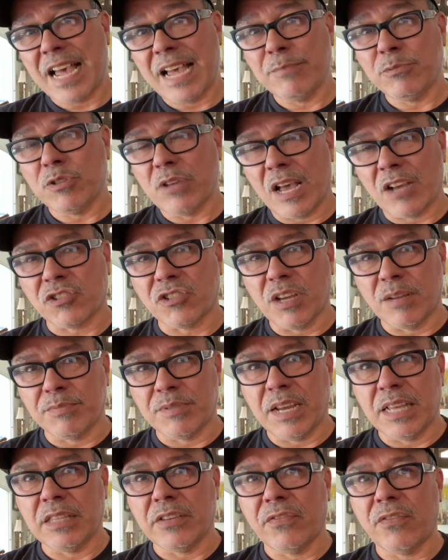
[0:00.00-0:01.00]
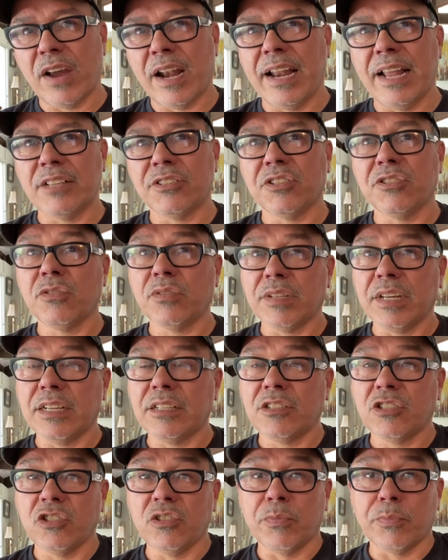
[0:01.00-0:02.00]
to actually obtain the financing you'll need
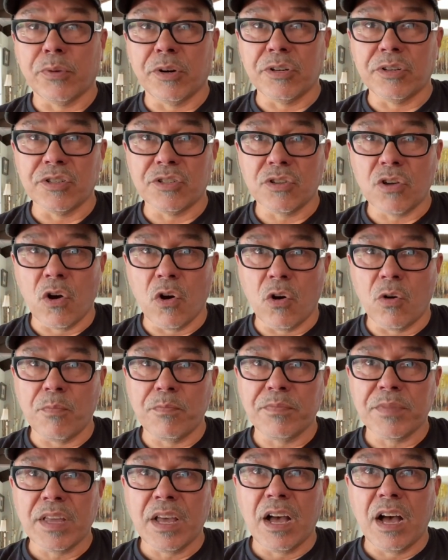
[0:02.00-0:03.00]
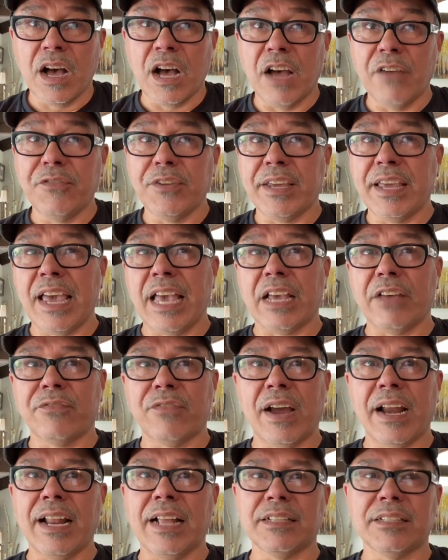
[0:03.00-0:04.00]
to purchase a home. If you can't get
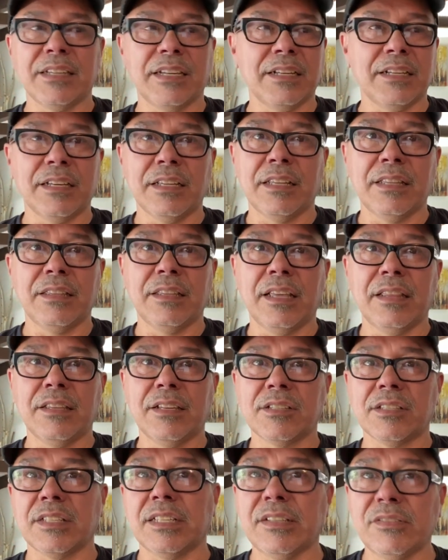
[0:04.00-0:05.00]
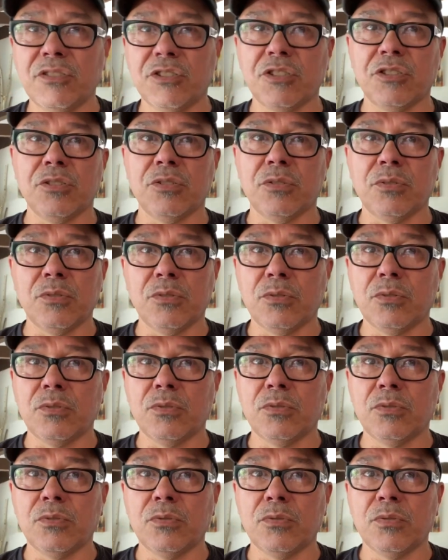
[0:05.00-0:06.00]
financing, then this leaves
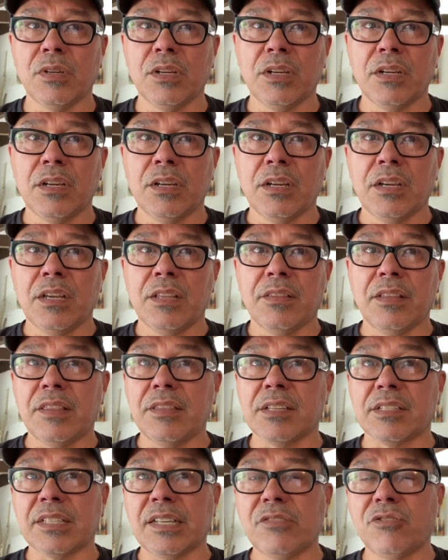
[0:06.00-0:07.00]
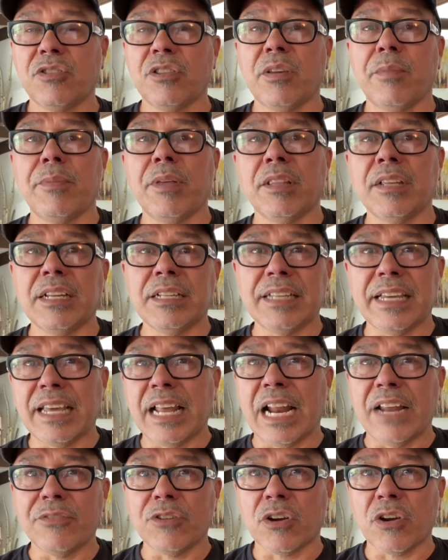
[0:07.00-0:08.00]
you the ability to get
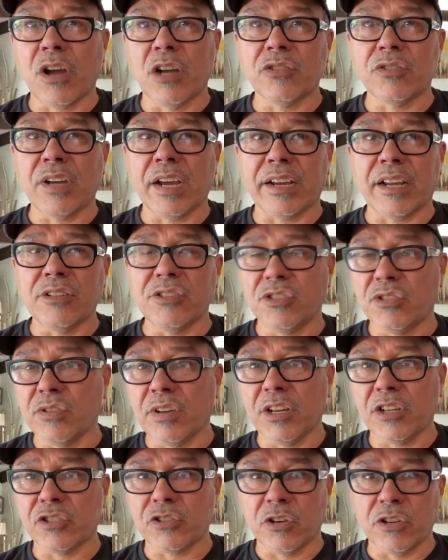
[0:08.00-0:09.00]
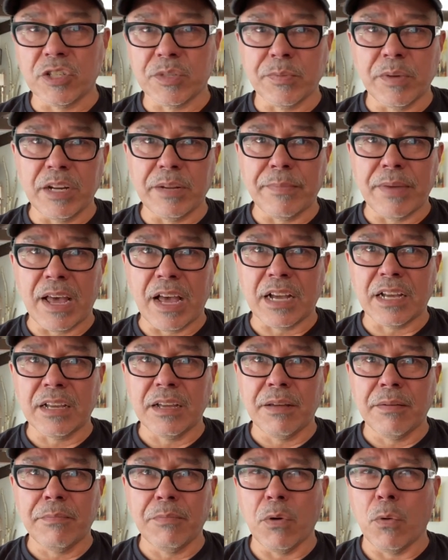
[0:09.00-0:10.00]
out of your contract and you still get your earnest money back.
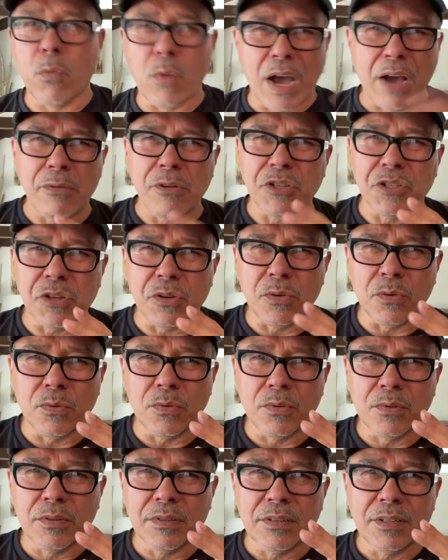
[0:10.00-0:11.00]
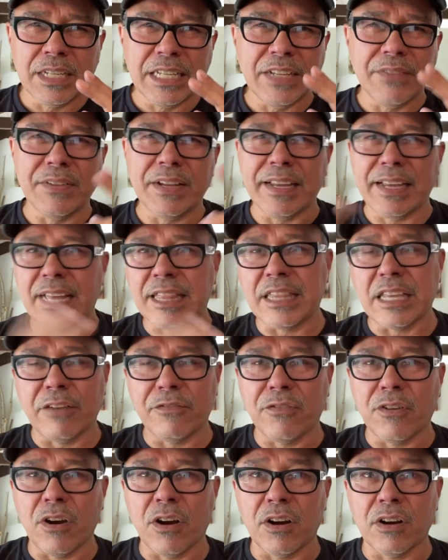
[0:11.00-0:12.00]
But why would you even get that
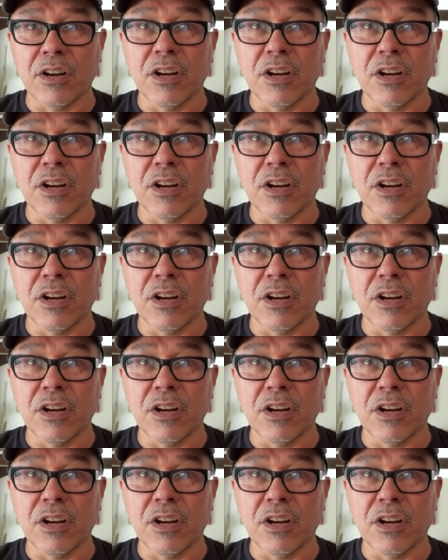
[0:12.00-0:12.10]
far?